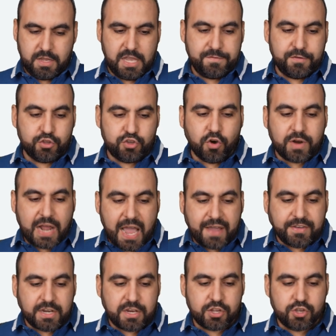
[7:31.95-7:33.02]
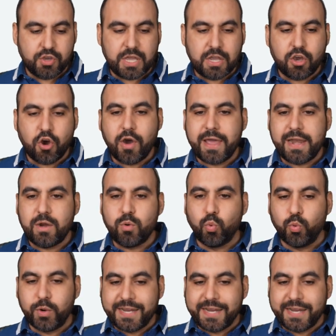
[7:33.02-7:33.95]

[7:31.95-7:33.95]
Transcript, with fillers: If you don't have it, you can go ahead and